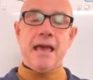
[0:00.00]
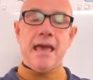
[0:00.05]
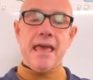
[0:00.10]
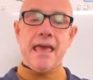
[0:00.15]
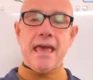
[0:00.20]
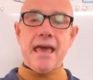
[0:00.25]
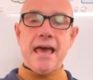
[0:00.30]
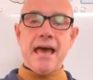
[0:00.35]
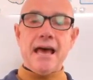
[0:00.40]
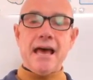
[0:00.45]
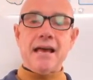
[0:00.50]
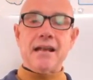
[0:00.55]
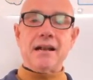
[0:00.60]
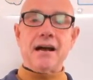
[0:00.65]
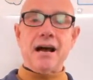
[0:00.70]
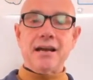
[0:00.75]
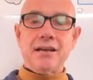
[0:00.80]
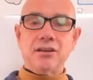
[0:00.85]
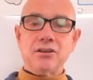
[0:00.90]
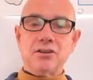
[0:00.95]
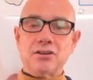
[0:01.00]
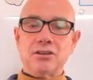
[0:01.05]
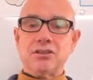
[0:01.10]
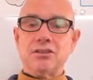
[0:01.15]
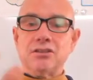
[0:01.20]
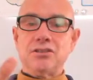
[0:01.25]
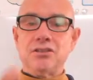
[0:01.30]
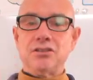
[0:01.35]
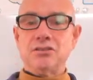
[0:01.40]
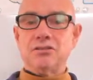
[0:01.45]
and I
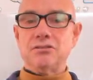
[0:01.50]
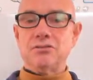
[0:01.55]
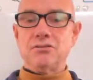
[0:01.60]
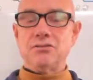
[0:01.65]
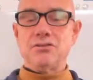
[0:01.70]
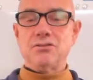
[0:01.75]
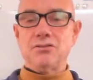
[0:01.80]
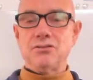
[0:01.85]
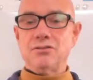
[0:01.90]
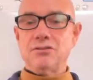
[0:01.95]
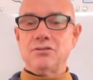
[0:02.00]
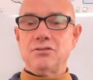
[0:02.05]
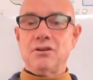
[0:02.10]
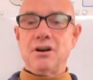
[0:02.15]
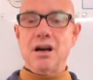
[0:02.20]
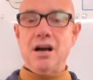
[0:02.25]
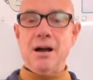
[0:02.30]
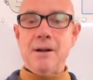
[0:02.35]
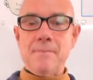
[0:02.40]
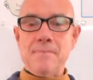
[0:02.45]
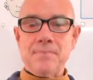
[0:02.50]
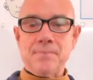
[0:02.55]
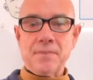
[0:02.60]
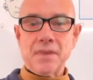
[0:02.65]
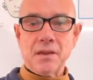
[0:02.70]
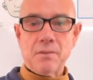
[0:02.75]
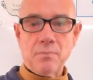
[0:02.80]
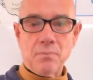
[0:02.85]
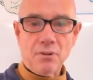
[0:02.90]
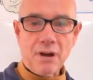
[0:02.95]
encourage you to um,
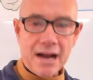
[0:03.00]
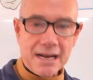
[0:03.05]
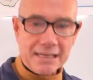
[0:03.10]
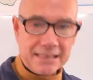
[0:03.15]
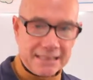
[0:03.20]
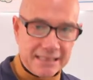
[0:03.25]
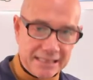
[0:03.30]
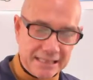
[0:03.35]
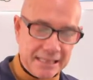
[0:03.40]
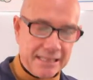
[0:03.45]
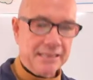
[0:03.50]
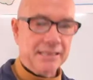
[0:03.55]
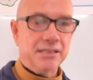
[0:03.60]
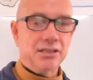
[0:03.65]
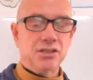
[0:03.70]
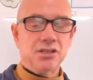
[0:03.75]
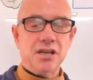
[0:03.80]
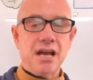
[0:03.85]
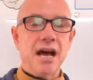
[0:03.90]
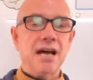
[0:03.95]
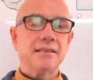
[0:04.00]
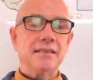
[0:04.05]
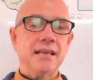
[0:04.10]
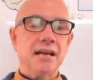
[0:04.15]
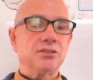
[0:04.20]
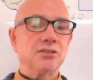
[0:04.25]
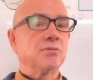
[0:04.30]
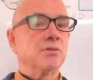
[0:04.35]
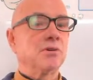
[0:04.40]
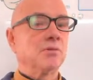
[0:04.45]
practice in the chat.
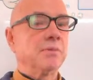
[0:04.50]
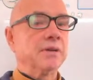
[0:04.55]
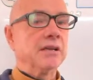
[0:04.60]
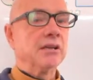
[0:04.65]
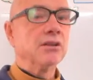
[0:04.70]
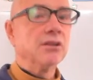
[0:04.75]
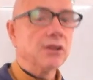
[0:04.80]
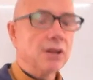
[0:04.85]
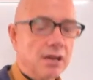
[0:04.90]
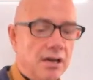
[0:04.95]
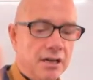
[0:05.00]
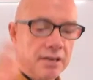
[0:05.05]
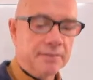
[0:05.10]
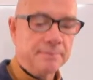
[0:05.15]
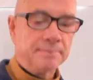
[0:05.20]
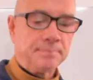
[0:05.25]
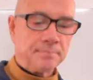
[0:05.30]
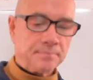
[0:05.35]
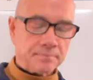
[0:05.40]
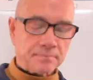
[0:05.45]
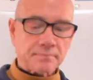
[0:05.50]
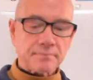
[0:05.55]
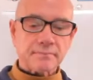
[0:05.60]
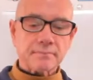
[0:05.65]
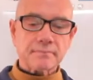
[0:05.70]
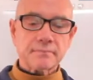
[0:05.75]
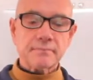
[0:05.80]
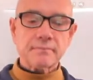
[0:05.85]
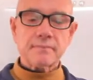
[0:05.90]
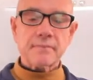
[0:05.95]
That's where we learn.
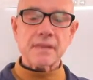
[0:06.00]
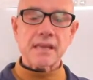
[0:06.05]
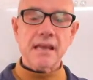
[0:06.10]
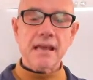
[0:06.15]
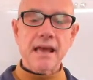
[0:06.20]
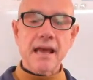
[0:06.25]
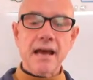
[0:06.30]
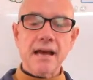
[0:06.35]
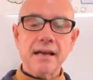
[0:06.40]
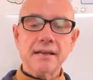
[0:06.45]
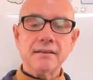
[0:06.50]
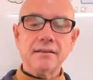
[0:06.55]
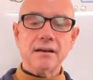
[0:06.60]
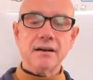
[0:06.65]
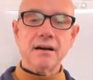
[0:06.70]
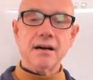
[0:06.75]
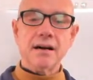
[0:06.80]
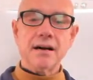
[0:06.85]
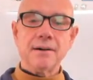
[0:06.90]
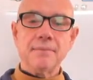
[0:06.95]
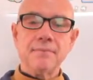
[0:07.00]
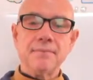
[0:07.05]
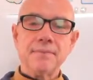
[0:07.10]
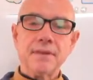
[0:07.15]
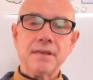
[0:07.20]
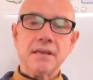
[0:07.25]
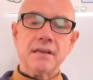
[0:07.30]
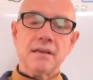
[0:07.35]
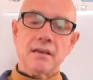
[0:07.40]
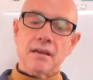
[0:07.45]
And um,
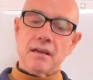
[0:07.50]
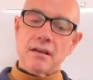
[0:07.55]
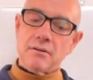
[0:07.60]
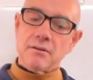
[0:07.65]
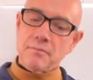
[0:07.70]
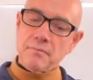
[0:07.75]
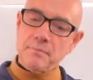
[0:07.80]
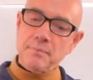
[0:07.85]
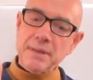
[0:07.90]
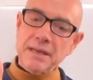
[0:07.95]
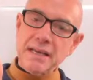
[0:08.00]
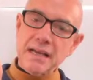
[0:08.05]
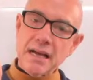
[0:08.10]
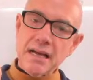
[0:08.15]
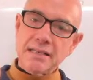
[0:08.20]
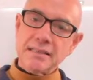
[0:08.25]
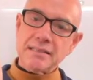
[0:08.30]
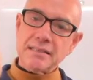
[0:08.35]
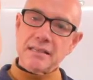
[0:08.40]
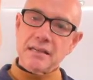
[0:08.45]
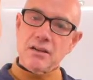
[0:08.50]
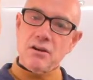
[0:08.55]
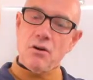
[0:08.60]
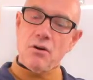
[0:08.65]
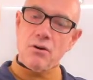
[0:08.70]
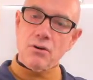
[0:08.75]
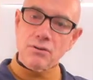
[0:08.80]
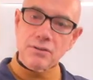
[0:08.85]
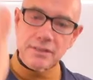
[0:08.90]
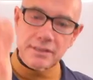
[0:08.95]
because
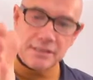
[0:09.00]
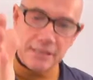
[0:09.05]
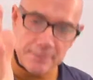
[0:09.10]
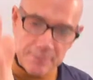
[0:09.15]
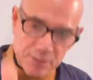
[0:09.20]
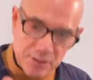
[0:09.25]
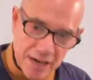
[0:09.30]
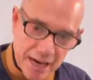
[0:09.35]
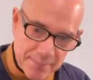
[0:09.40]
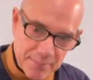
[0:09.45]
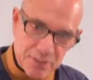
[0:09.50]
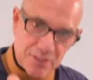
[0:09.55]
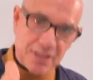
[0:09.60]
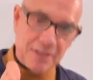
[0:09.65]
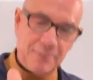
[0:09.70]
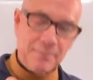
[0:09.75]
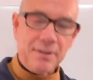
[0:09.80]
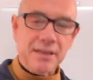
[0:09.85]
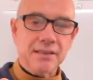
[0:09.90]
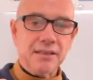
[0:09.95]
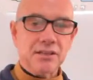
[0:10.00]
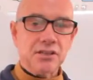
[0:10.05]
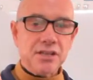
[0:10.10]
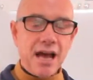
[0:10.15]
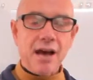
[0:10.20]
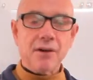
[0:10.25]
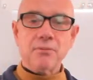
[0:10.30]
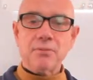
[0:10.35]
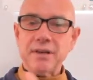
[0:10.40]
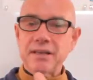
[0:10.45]
only subscribers can be in the
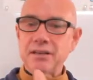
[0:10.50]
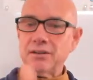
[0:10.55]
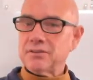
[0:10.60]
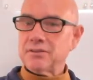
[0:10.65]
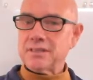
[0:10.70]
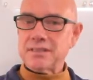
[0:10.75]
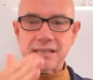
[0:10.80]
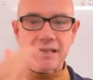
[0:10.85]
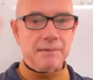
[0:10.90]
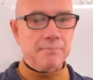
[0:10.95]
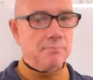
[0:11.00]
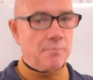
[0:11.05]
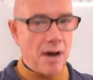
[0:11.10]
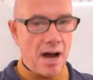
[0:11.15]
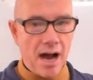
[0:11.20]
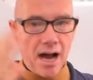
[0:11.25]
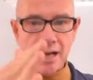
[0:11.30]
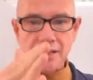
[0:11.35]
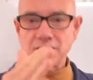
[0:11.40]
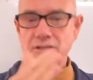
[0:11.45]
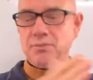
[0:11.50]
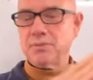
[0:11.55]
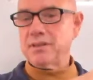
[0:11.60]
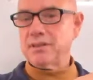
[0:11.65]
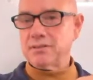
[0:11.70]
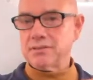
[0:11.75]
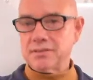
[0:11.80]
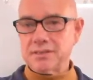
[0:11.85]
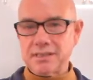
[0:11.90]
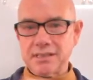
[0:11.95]
chat, we don't see bots, we
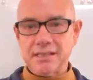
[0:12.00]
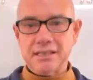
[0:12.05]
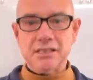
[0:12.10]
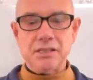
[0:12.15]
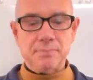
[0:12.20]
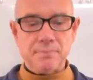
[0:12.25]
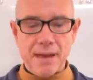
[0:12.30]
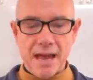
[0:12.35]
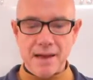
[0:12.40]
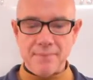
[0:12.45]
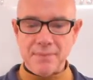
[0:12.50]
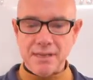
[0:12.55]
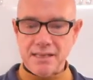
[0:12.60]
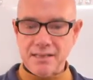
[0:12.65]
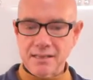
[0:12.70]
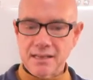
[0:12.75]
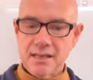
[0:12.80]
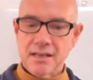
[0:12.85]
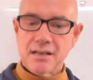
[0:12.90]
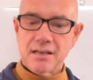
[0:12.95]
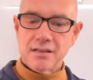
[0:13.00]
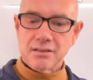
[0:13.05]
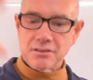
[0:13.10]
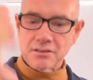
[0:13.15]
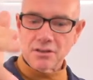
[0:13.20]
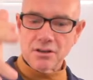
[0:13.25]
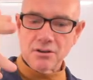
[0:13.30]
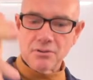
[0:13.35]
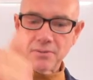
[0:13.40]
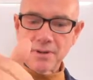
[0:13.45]
don't see spamming.
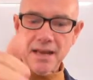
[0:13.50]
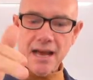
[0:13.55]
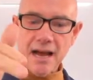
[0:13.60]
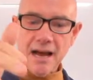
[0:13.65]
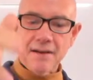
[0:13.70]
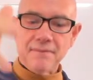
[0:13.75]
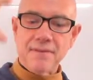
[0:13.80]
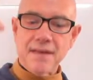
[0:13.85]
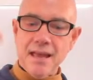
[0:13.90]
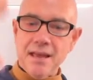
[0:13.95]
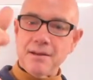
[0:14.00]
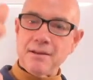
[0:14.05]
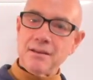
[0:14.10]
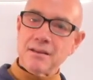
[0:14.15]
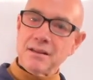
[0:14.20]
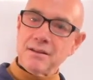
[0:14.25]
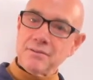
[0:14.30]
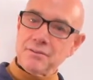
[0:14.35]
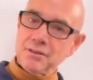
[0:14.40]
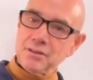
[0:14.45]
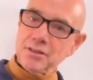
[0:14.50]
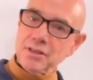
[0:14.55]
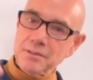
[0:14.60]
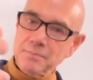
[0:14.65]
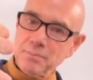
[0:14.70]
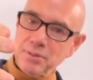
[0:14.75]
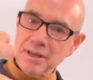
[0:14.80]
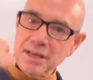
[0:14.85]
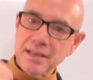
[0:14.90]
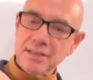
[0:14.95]
So we have a
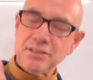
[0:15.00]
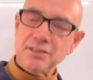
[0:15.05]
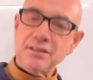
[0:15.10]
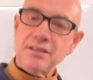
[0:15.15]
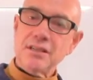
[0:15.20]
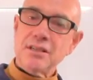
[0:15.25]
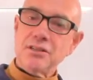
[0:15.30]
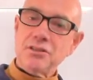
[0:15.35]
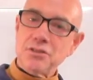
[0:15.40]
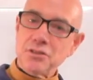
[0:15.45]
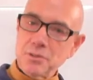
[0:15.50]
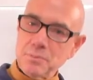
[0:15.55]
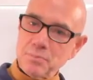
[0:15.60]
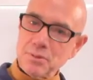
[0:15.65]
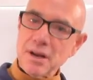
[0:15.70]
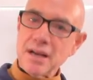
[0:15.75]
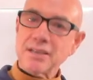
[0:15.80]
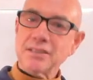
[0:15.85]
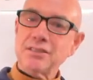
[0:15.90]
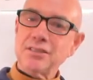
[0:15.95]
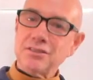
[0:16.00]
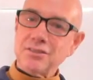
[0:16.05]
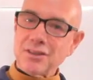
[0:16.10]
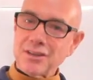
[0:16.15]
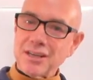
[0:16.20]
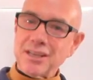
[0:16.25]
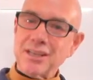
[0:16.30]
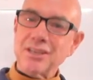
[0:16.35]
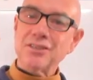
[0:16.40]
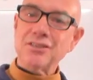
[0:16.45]
good place to practice our
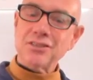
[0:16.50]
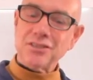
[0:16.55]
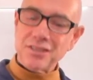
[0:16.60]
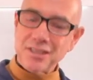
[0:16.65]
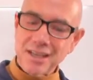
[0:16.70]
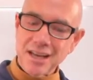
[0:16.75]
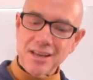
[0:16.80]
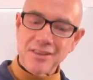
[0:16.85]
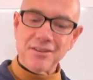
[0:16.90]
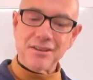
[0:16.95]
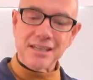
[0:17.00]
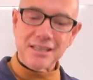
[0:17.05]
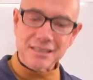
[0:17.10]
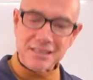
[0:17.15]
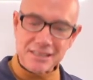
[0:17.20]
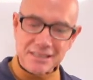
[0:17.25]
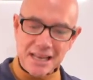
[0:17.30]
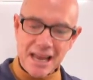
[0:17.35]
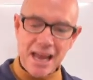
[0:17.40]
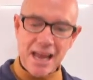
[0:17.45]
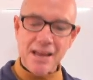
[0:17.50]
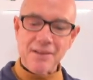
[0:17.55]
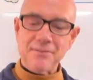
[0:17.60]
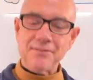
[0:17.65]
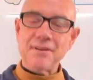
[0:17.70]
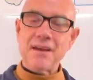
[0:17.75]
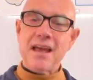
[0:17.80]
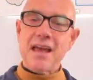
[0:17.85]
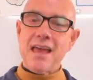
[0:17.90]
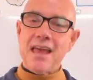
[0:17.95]
English together. It's
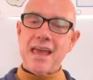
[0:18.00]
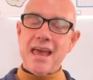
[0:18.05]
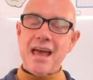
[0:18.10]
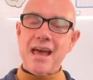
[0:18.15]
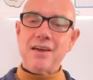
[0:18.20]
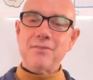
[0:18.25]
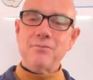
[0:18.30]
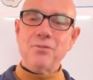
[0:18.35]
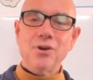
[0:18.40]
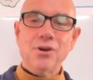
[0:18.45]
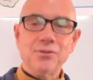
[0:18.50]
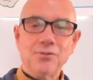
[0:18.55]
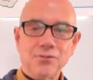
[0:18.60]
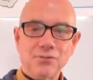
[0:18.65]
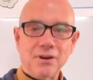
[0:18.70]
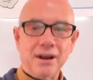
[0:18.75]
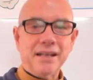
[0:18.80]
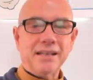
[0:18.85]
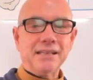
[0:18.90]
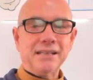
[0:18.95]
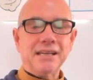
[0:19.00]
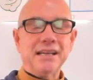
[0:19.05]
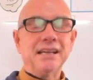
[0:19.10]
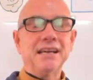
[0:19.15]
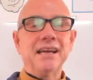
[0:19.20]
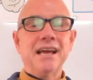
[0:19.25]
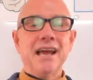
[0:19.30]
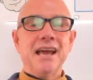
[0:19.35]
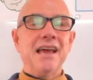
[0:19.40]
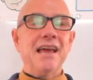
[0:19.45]
safe and we're
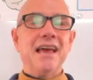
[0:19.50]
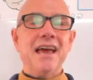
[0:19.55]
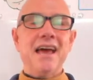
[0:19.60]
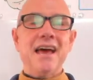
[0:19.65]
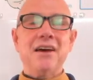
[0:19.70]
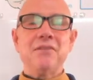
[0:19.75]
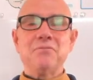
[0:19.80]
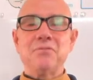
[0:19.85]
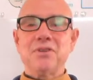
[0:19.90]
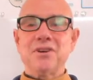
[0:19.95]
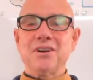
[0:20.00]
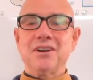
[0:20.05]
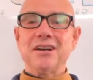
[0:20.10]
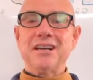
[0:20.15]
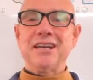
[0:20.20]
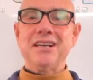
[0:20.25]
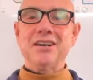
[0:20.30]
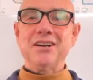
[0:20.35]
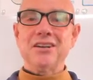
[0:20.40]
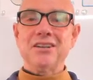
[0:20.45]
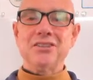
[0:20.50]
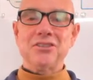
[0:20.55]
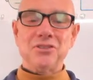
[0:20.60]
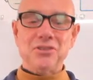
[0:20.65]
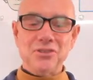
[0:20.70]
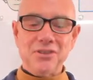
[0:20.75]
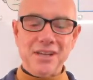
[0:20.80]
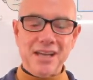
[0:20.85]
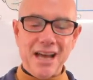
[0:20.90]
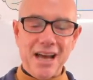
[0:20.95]
friendly and we're here
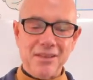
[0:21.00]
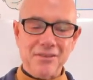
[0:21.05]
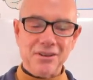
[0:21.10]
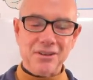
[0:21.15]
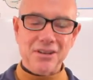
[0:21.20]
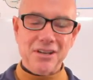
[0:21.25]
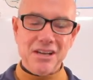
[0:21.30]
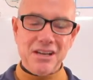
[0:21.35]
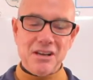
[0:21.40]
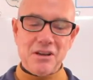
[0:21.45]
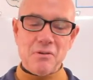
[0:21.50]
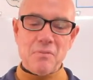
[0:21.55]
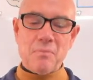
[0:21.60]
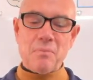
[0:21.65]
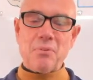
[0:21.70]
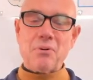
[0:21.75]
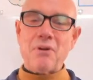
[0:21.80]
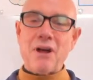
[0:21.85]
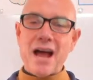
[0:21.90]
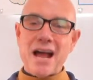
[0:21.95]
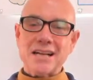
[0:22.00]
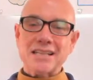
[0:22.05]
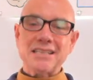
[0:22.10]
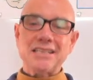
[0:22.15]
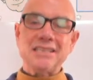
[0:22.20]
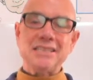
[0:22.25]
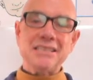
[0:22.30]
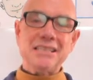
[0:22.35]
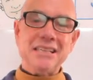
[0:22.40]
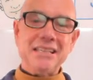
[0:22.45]
together,
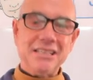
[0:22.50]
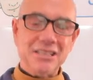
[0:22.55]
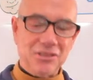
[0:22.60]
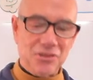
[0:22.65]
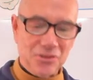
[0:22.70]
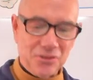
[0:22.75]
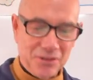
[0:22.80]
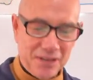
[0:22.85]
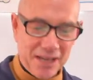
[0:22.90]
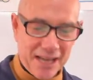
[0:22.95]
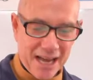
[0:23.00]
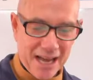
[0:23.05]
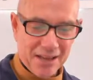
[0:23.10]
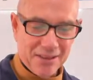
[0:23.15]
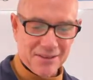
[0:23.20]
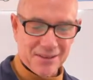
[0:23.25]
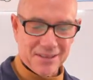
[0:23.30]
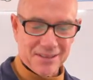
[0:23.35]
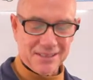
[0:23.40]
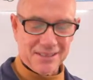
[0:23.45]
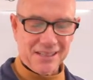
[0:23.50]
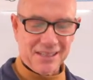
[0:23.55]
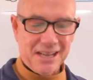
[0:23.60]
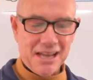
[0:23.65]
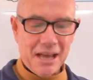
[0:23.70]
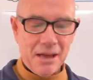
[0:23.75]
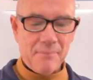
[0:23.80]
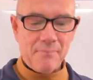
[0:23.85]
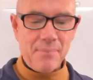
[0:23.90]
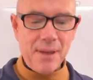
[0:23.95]
practicing together.
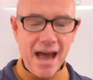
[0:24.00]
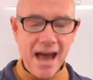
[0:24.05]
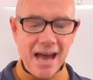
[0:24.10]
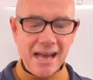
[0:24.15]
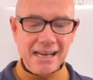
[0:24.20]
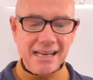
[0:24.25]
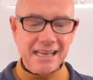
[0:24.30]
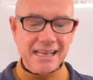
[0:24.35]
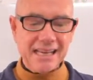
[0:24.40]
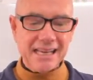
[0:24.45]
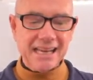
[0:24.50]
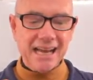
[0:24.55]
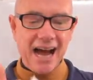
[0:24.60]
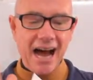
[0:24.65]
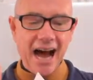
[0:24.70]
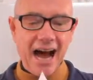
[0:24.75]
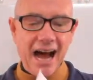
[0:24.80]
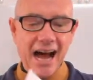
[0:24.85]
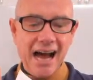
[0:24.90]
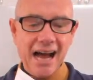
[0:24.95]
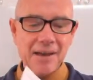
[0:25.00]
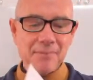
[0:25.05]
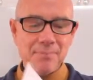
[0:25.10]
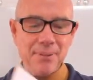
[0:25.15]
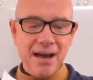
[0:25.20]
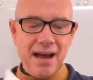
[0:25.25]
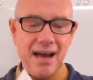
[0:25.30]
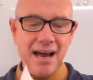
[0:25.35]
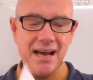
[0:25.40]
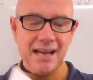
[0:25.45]
Patty, hi
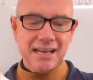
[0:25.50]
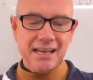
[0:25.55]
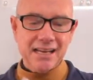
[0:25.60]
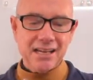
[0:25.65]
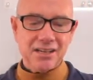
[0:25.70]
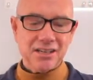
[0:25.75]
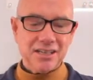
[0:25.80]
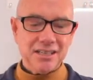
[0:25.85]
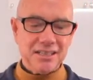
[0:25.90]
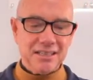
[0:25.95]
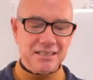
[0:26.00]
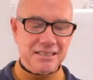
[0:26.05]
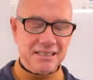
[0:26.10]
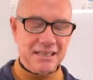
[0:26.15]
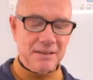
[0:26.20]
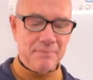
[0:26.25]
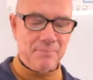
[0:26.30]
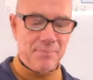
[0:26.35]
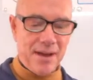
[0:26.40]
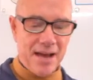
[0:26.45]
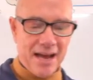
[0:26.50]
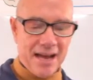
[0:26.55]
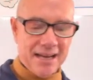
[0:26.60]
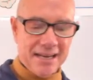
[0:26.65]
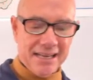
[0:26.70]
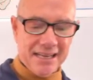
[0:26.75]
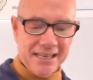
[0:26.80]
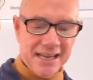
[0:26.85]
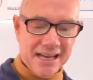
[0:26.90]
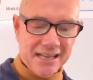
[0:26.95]
Patty, good to see Patty.
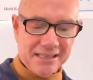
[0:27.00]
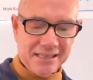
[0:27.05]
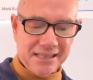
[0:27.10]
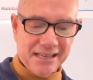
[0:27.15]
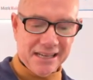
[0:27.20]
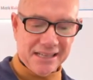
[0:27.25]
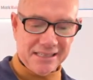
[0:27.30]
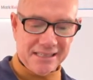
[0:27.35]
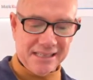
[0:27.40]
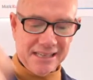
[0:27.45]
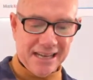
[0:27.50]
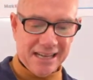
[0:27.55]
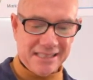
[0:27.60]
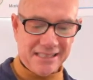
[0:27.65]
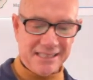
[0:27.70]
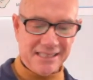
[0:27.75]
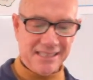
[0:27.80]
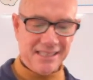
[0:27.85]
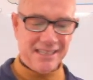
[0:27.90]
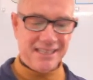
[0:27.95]
Yes, yes, yes.